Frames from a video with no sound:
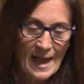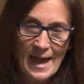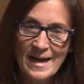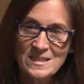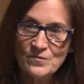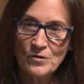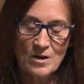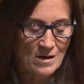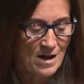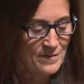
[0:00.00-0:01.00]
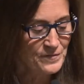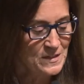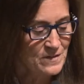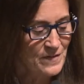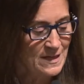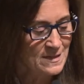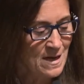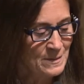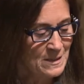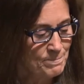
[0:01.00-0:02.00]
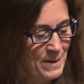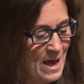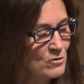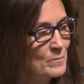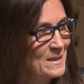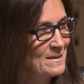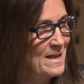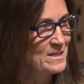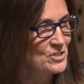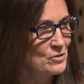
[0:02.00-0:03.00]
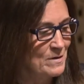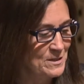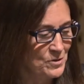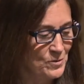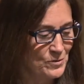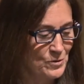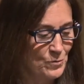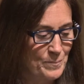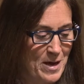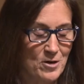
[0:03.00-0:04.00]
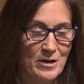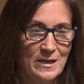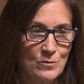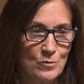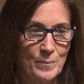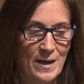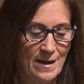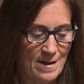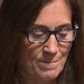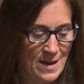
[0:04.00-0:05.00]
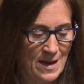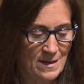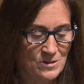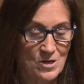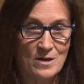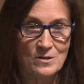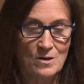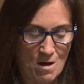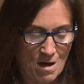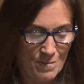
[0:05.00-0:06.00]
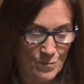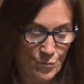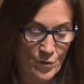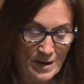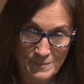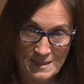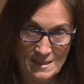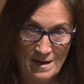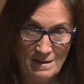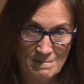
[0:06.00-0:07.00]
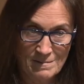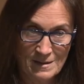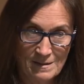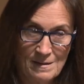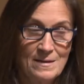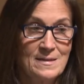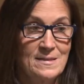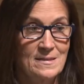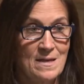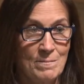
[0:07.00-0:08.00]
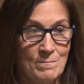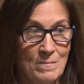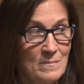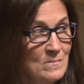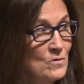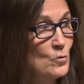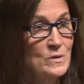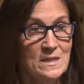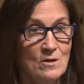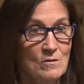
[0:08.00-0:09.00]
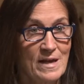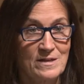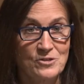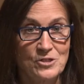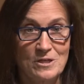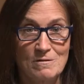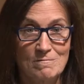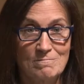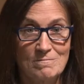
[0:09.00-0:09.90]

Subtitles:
As for our Office of Economic Empowerment, last year I told you about our equalpayma.com website. Who was here last year?